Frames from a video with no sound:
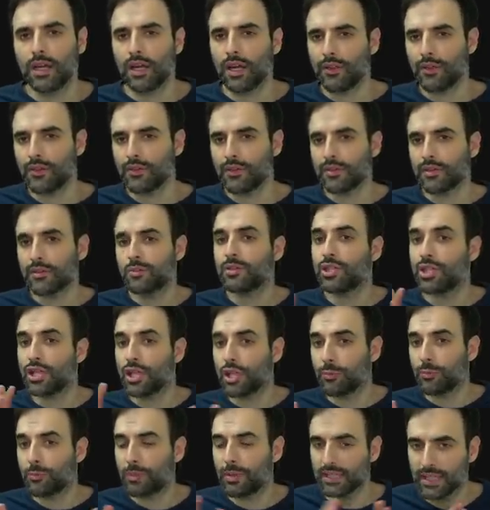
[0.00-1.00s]
Now, there's some
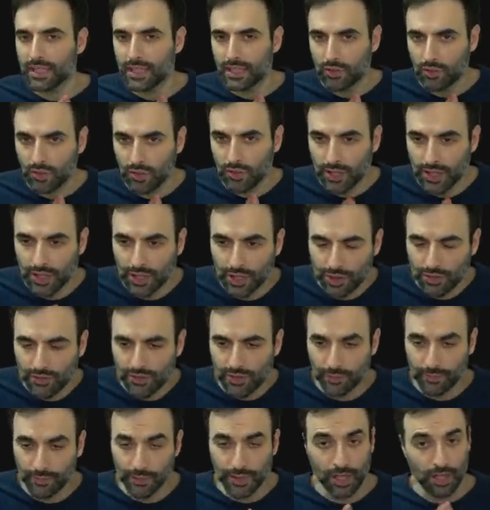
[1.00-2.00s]
geopolitical
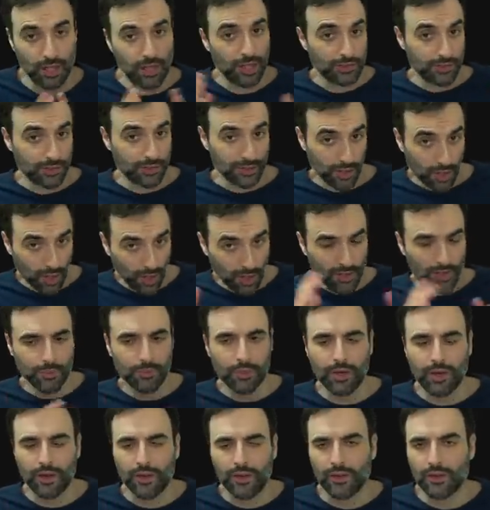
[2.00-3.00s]
issues I'm not allowed to talk
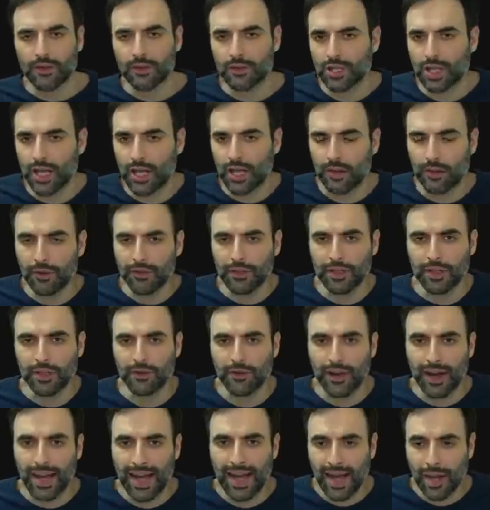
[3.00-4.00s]
about on the channel
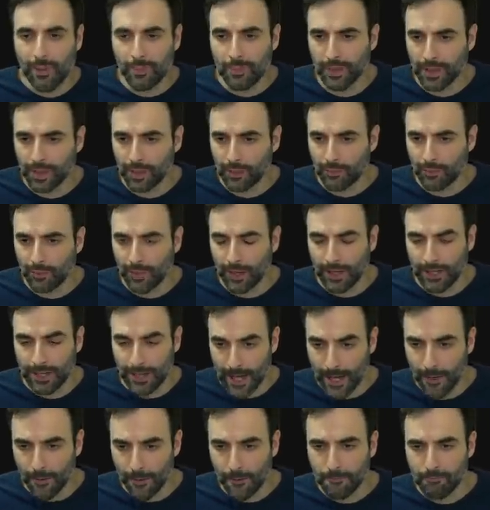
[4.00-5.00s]
that are happening right
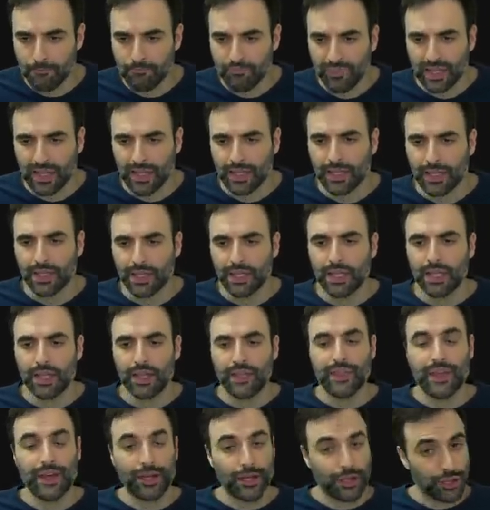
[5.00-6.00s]
now
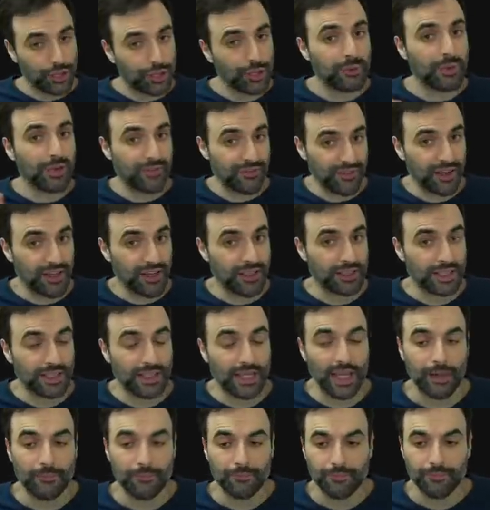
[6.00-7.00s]
that could be
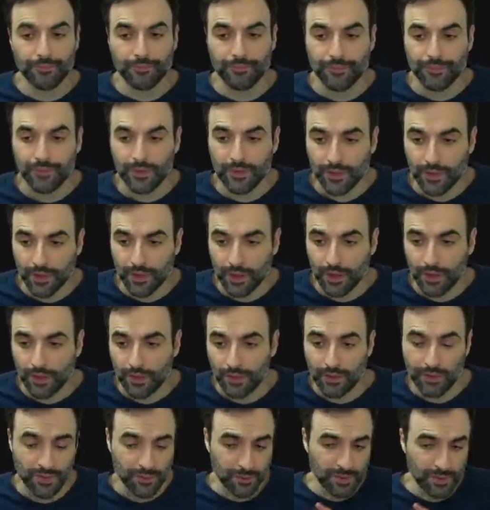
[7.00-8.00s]
affecting that,
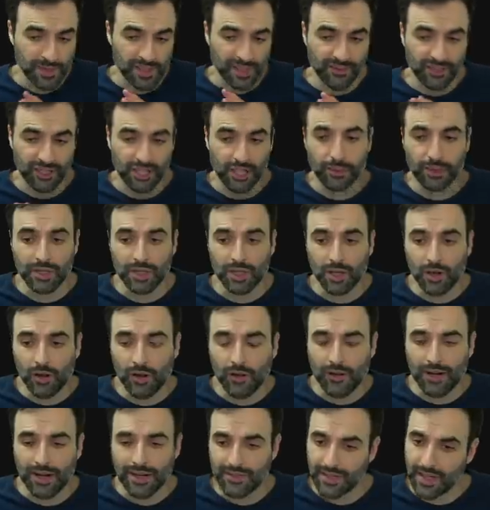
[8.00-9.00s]
specifically with the
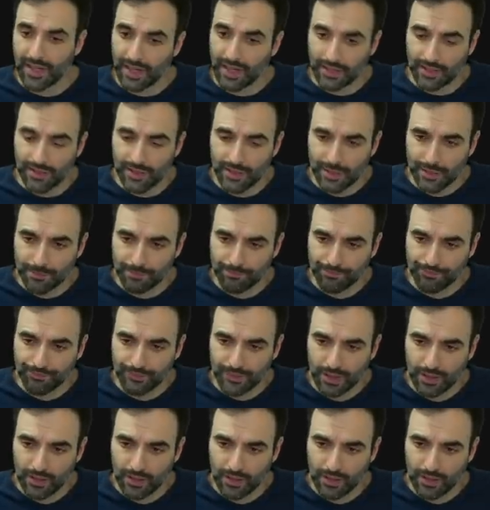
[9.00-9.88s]
RSX.